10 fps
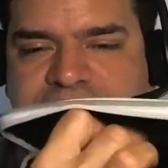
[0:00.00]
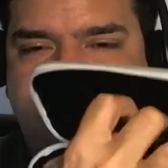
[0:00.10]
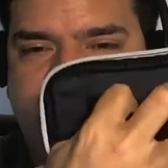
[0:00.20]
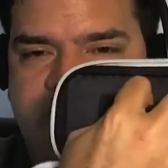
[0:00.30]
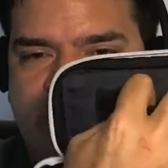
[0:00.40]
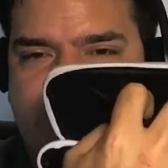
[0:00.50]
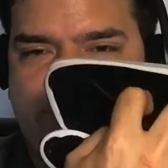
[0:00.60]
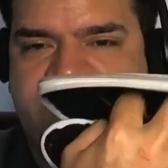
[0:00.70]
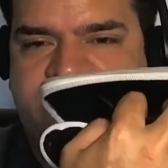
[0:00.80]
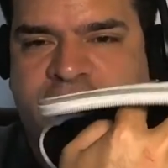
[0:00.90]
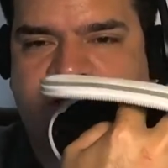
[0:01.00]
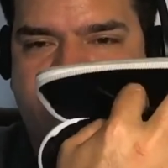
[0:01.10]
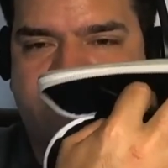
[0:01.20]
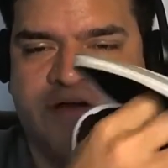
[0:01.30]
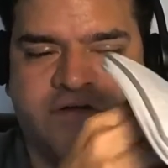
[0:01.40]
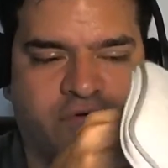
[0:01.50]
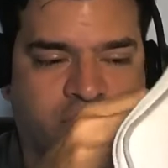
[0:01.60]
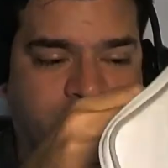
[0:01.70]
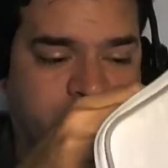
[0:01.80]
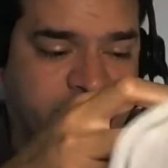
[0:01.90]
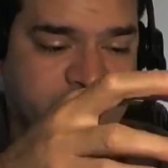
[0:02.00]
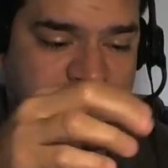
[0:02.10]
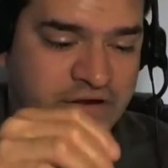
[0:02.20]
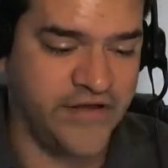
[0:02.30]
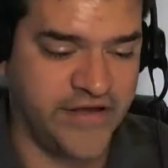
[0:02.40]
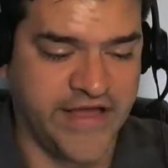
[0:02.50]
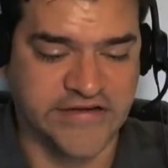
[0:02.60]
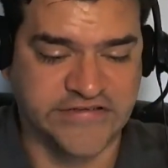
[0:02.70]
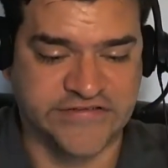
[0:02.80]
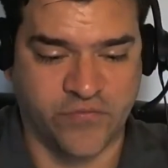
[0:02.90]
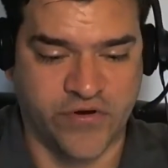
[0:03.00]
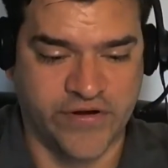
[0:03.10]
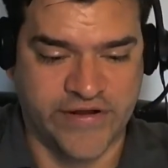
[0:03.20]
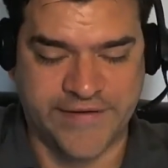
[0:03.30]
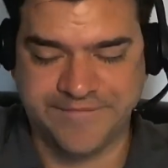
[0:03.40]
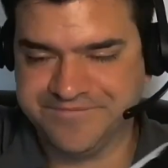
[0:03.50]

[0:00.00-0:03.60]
Got space for all the cords, gadgets, and whatnot.